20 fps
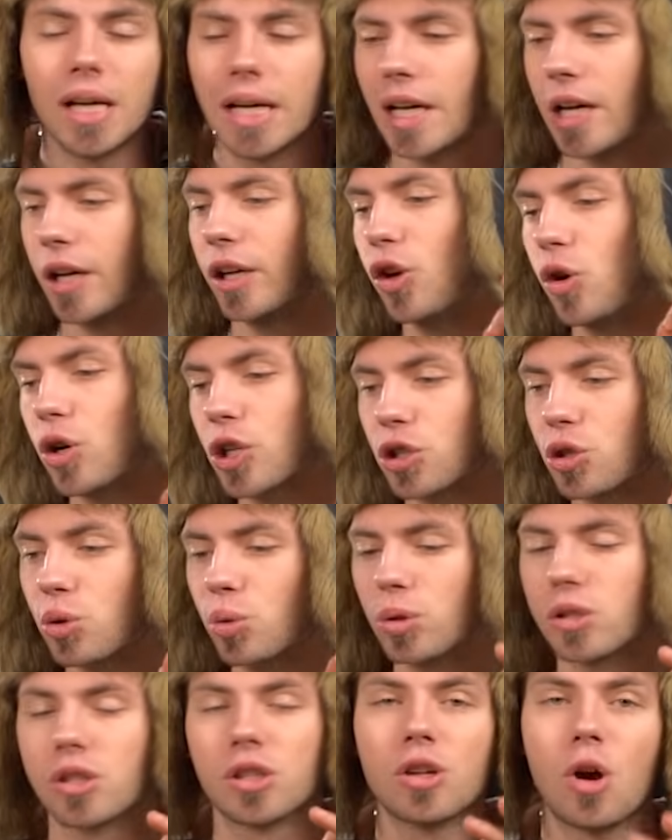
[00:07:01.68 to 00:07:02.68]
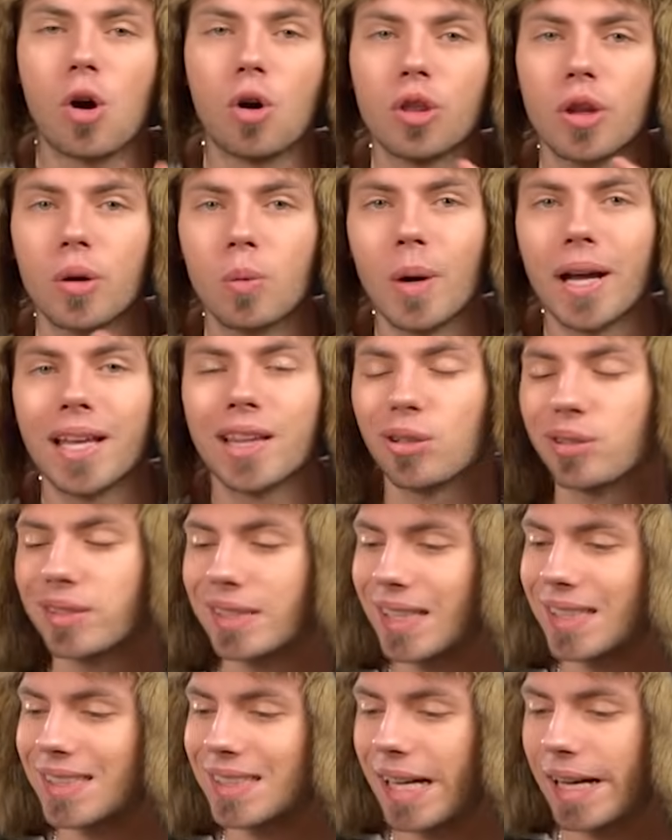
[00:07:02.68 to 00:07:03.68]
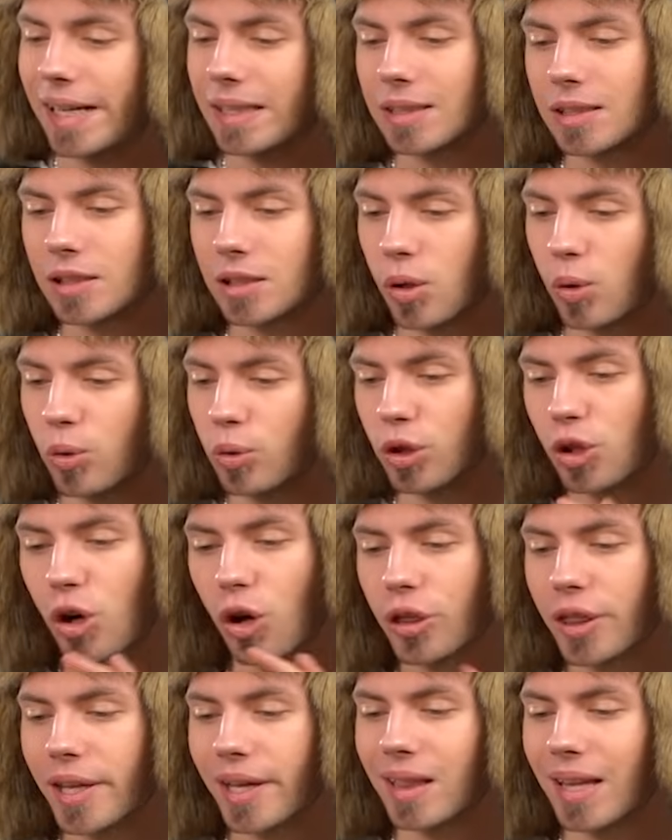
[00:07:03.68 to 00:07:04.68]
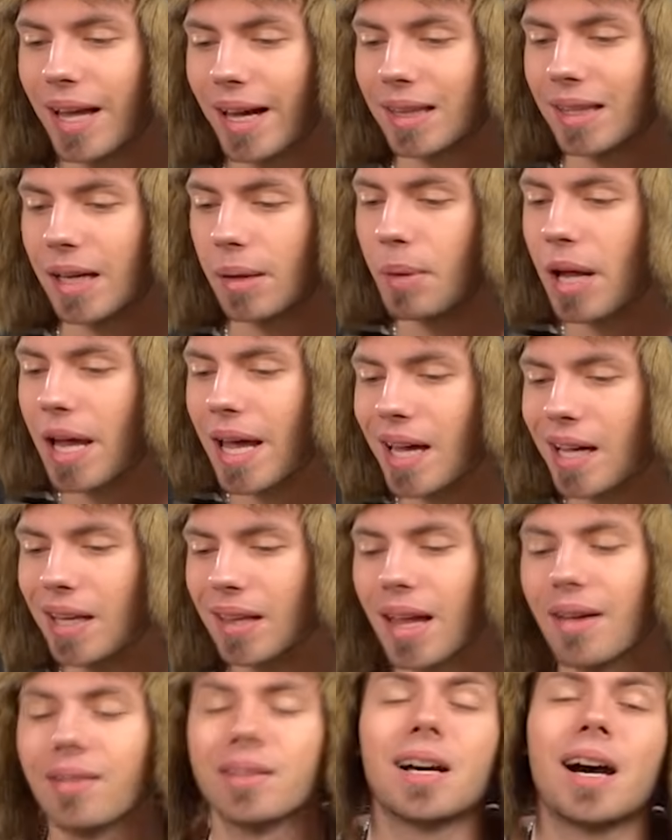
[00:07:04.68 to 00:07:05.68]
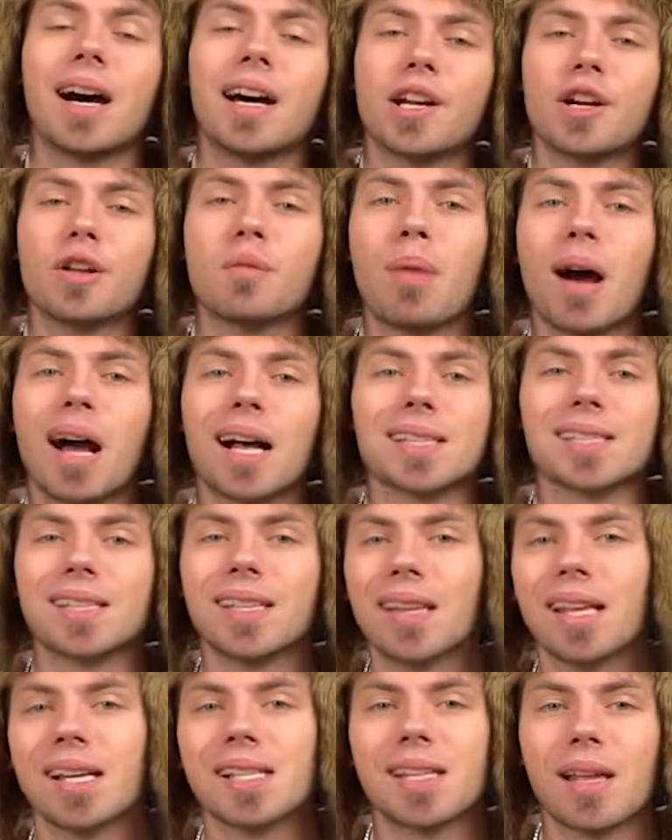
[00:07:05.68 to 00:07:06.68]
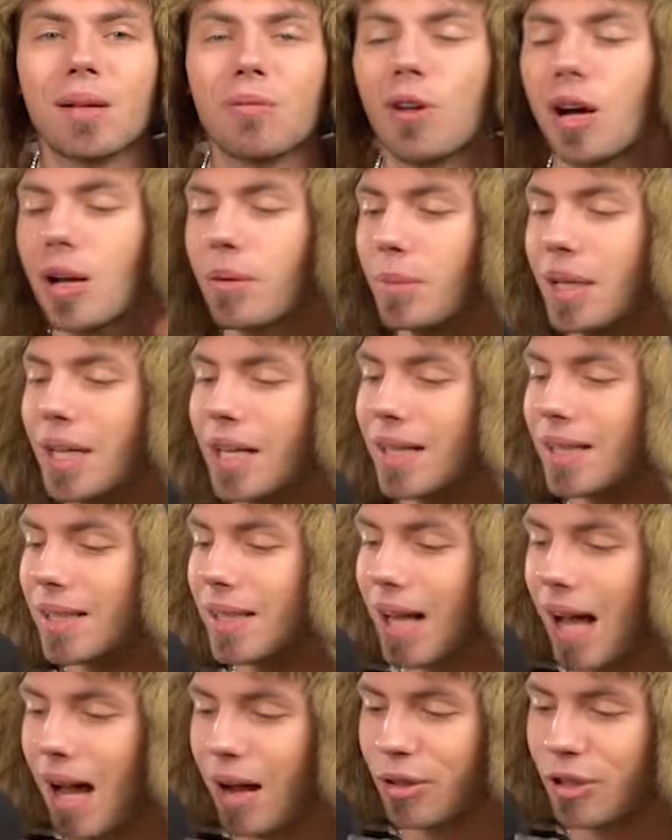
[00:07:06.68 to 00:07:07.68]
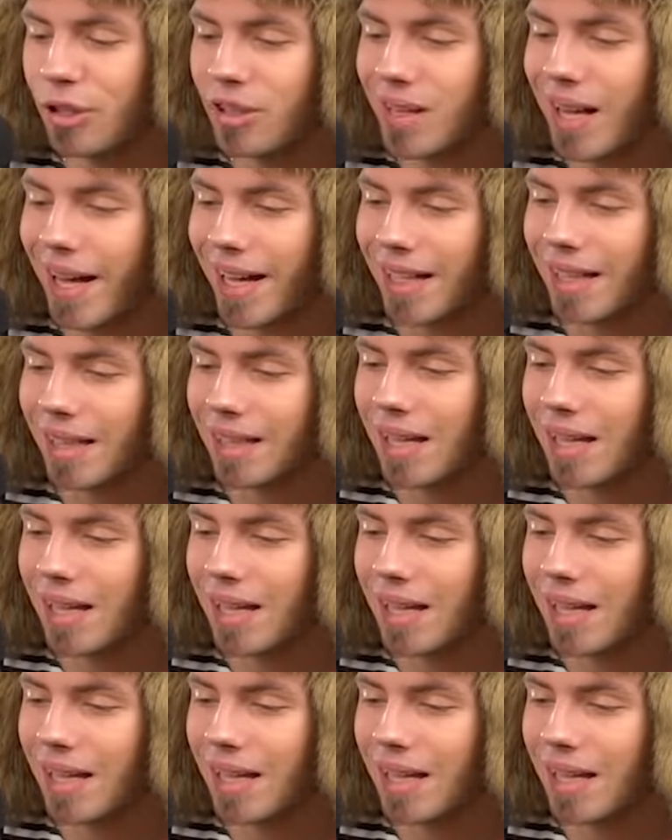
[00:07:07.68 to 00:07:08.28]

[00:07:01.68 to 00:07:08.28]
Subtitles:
your tools on the way to success, so don't neglect them. $1,100 in less than 1 minute. How do you like it?